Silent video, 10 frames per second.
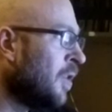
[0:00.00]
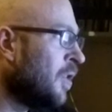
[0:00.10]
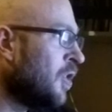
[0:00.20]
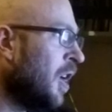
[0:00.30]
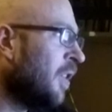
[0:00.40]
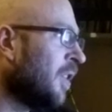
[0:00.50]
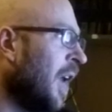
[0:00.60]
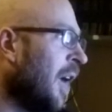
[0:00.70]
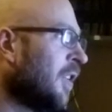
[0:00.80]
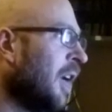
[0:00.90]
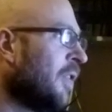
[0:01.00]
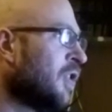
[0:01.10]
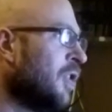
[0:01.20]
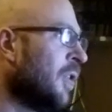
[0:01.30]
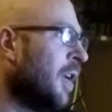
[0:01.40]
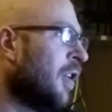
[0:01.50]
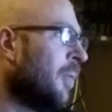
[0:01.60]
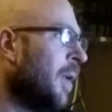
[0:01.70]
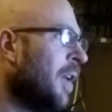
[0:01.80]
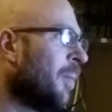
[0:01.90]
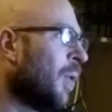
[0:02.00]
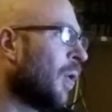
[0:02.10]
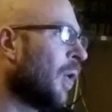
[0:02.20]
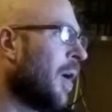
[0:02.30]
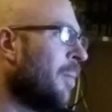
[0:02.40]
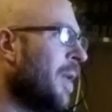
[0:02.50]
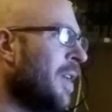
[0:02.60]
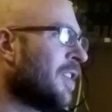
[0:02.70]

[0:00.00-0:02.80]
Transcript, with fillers: Jason, how tough should your intermediate program be?